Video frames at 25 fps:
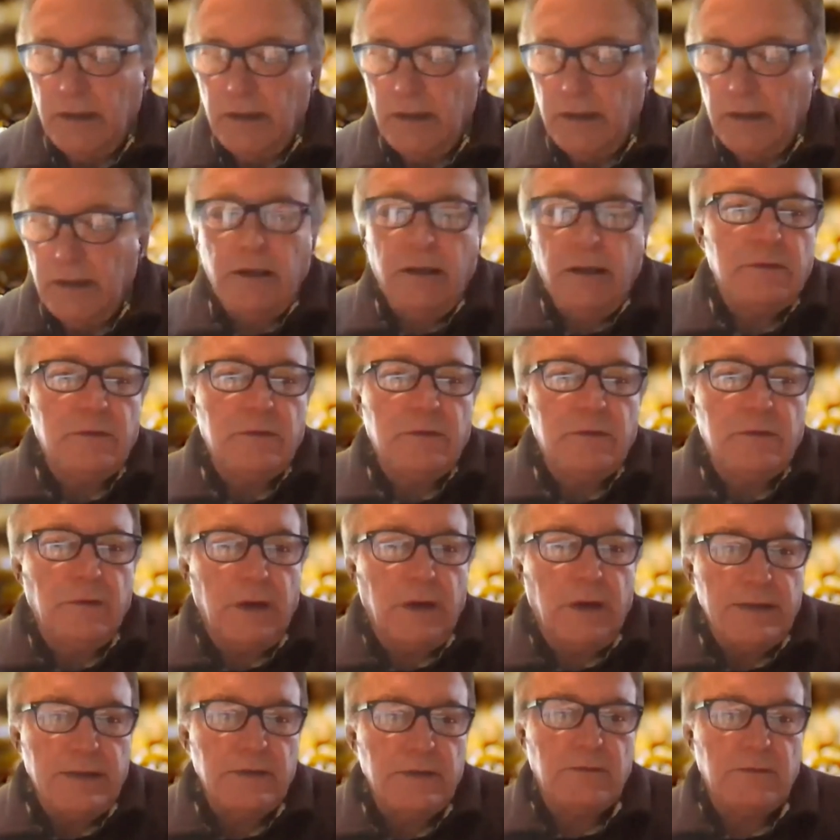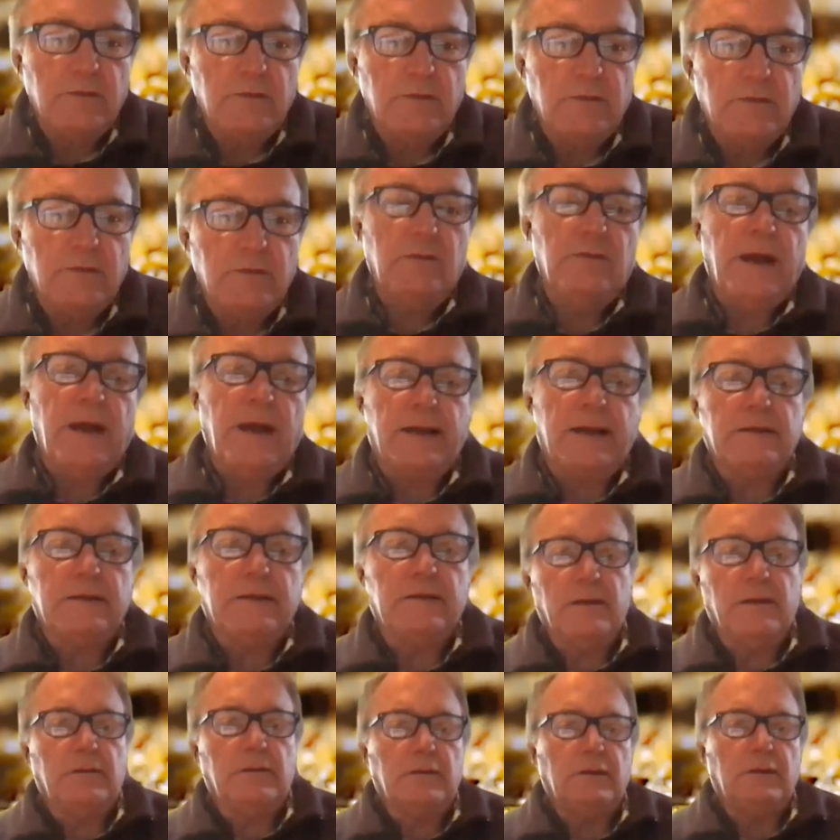is related to the
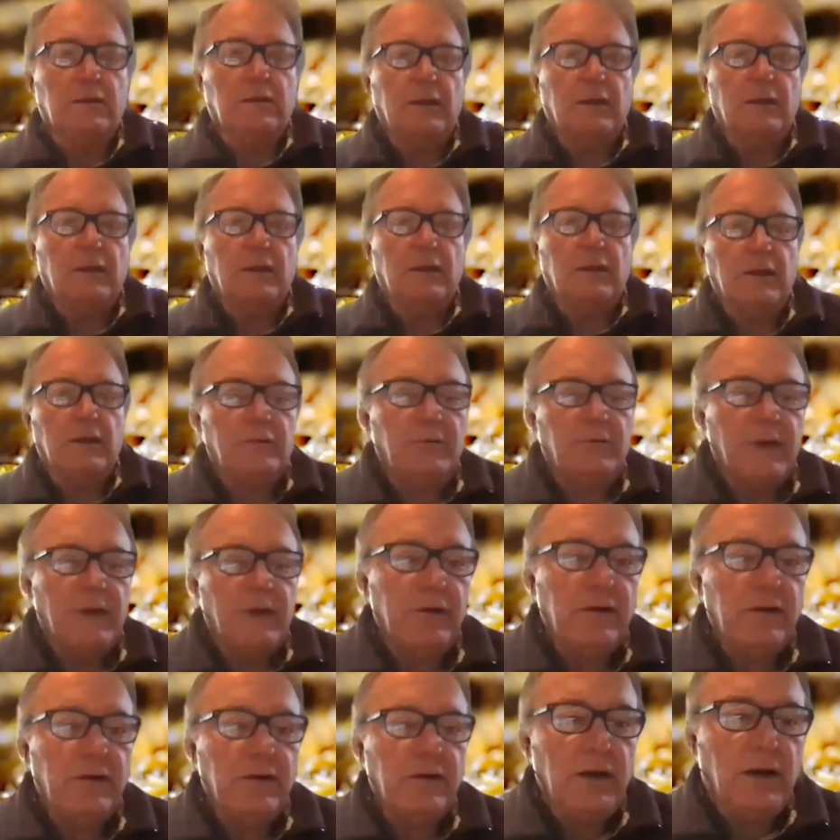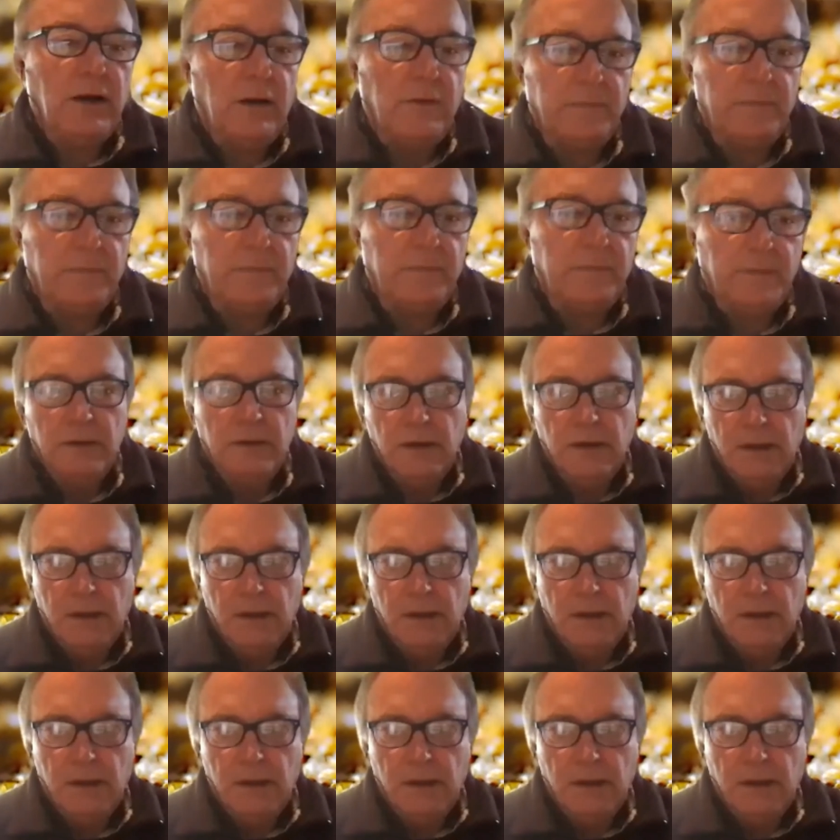fact that very often